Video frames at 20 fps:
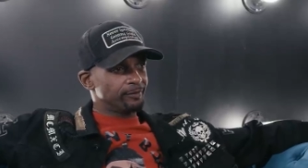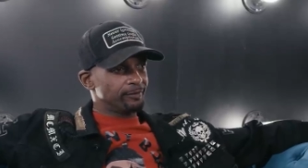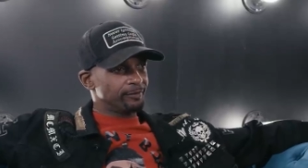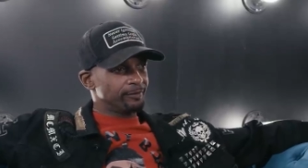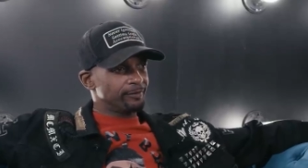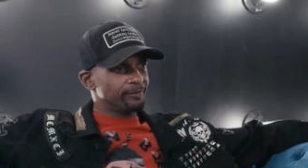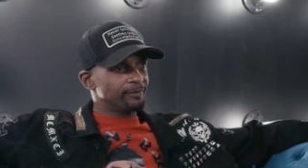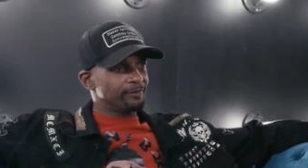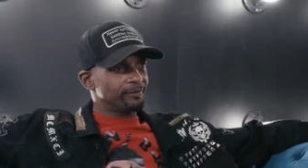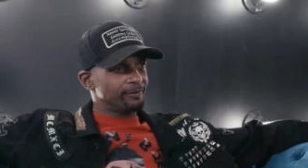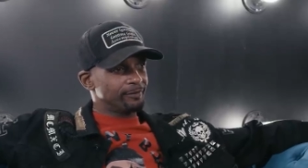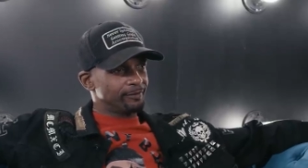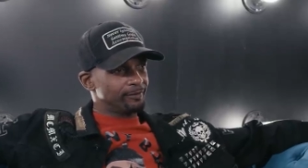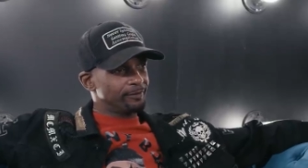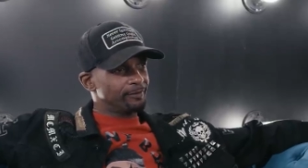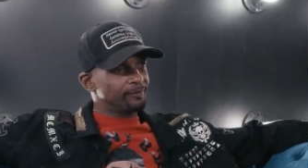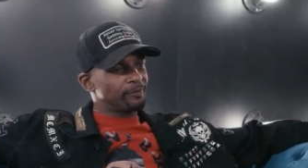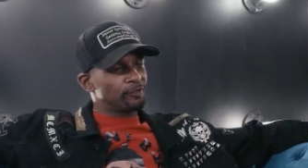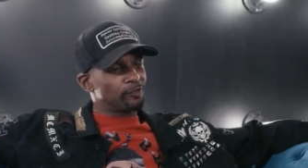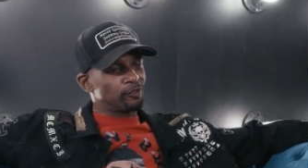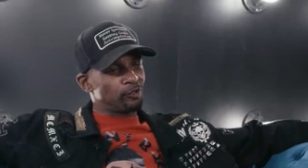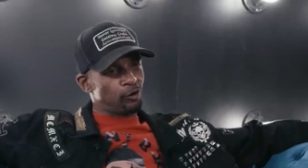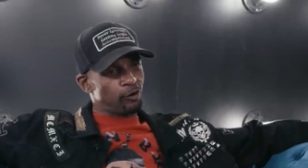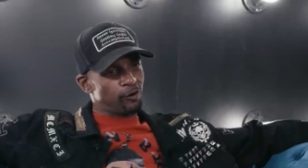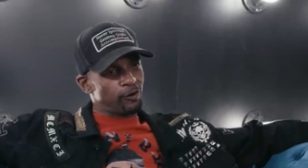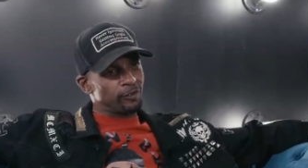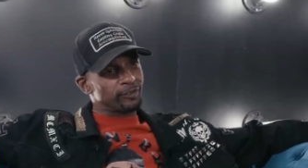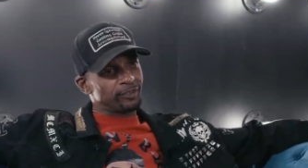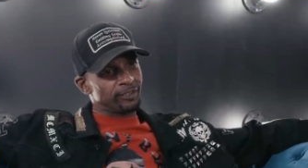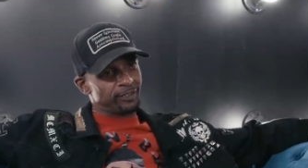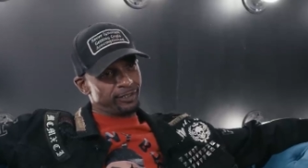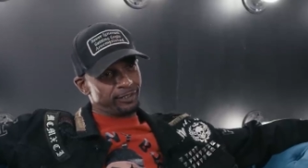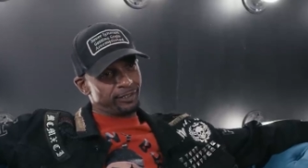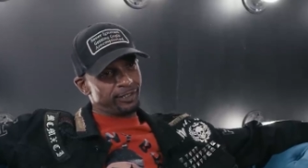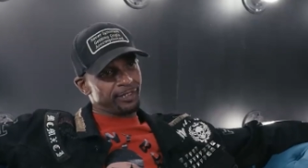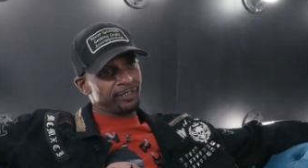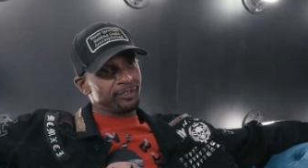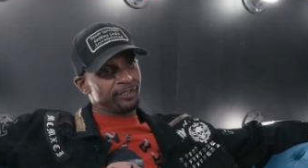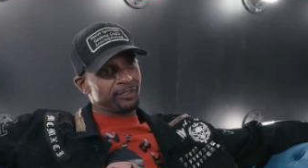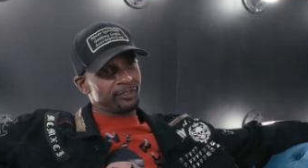Yeah. The largest, he,
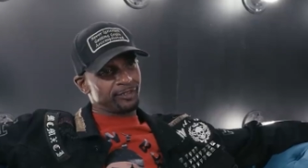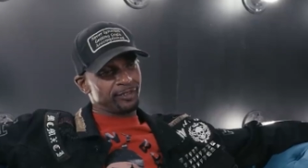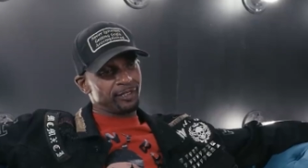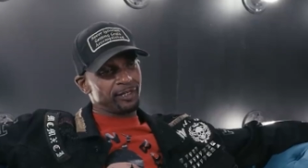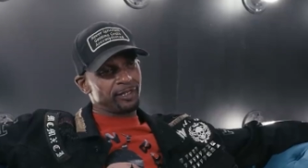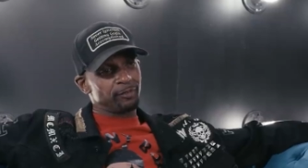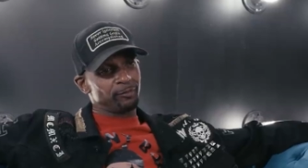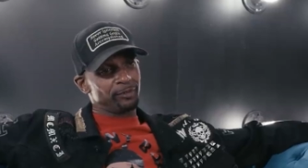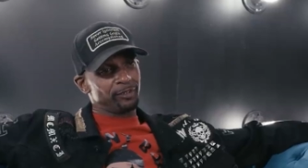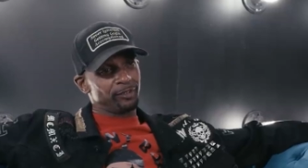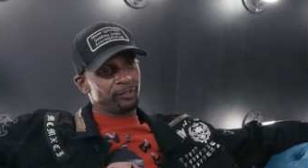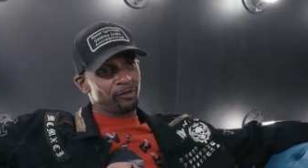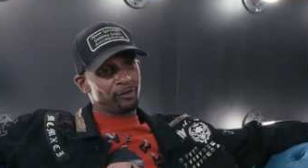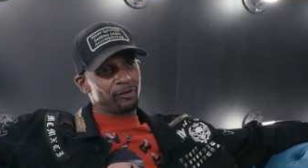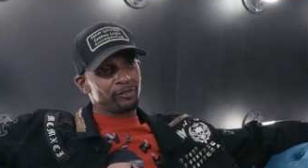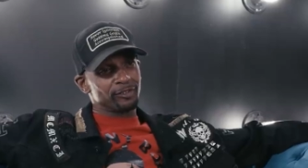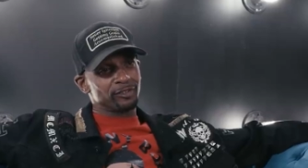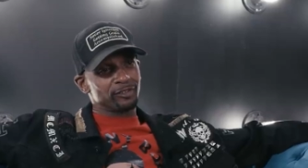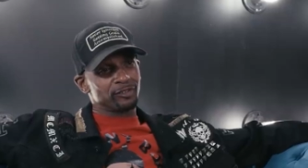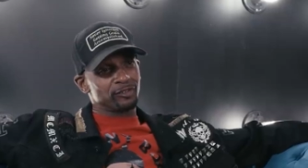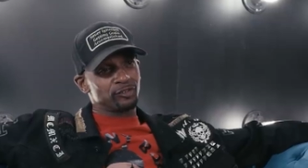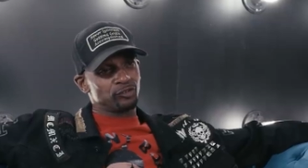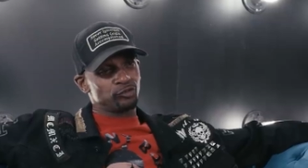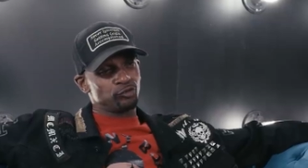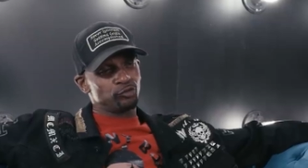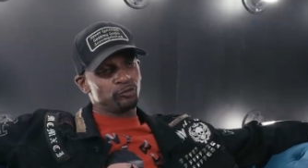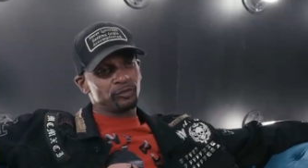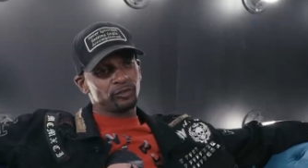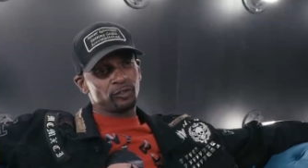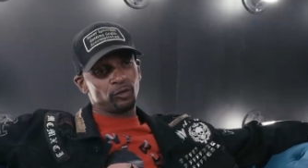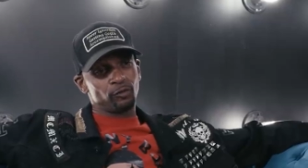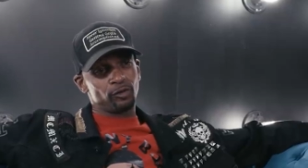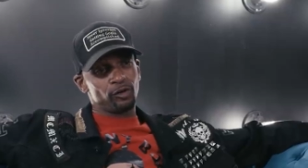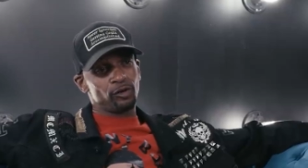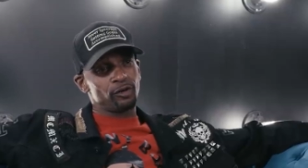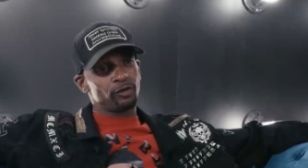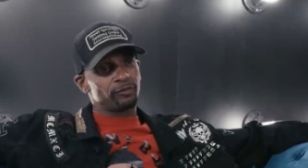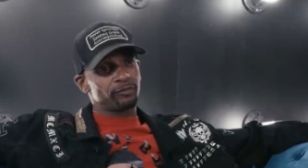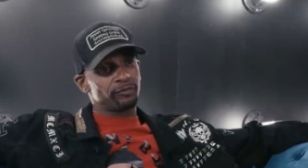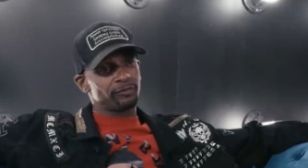he just said that we the largest consumers on
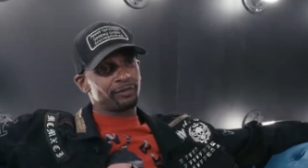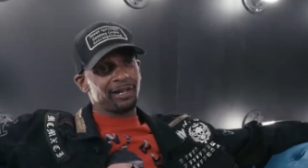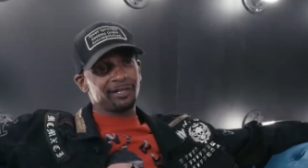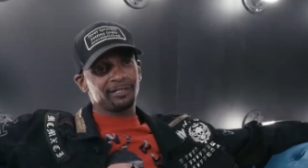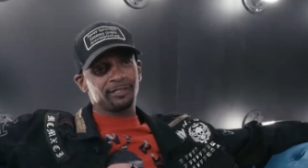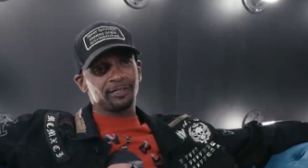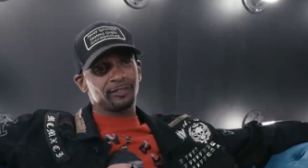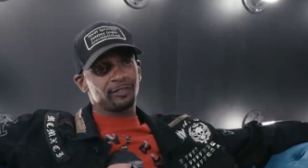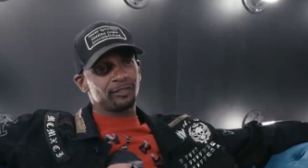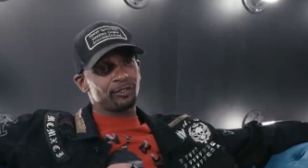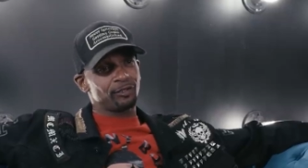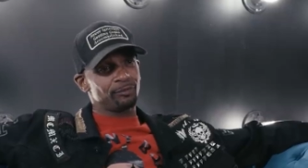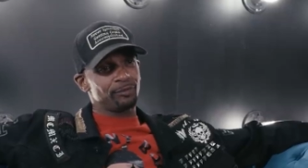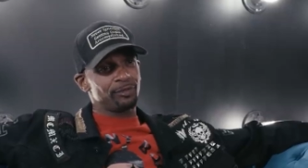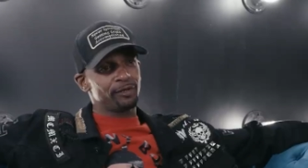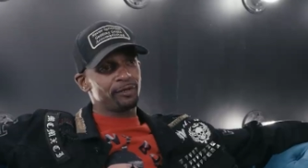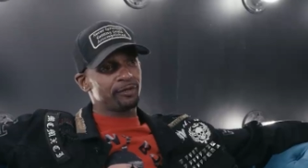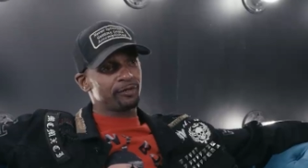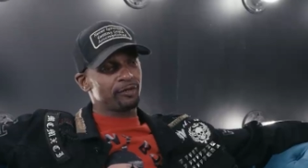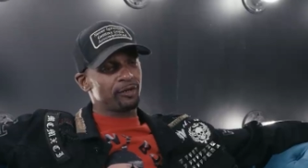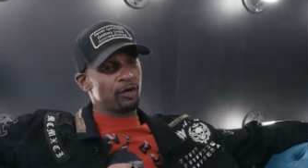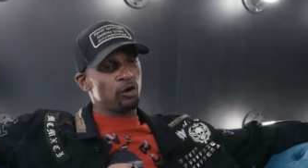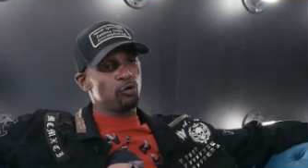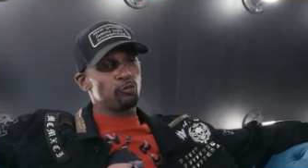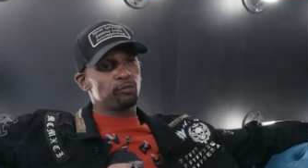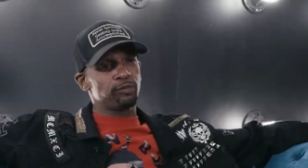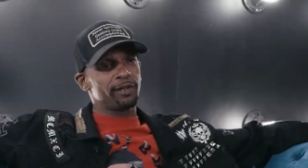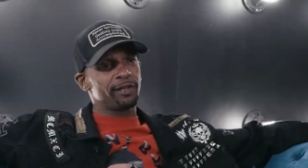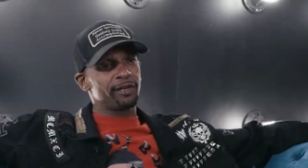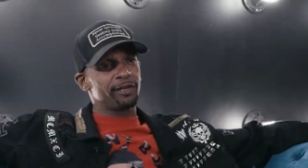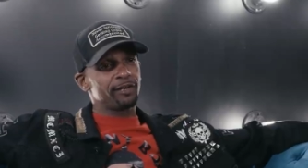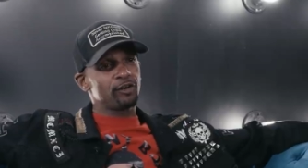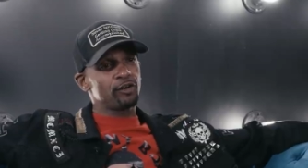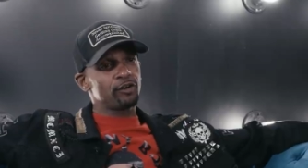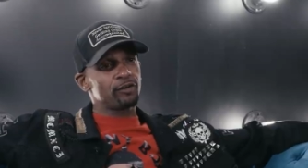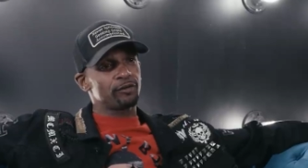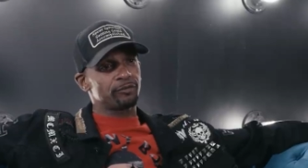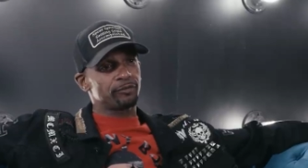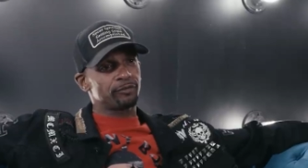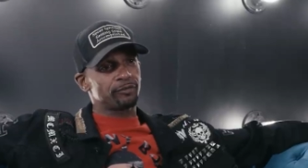earth, not just in America, on planet
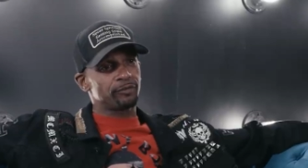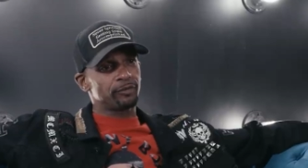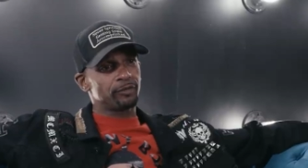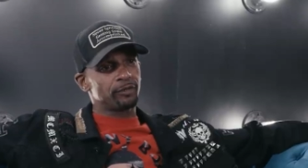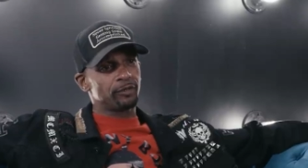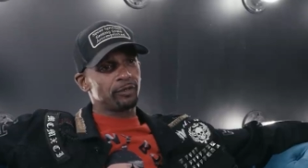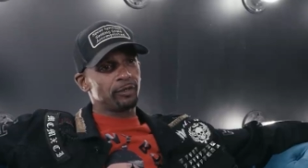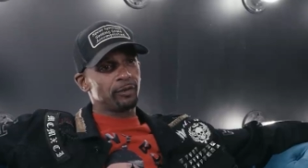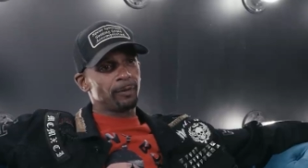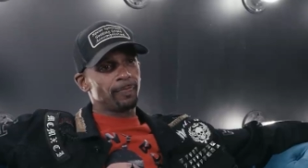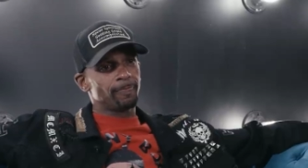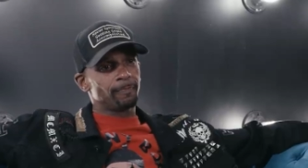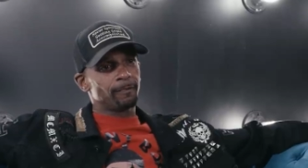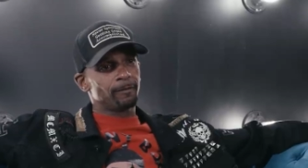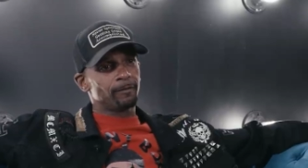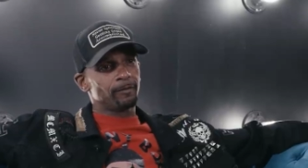earth. Oh, yeah.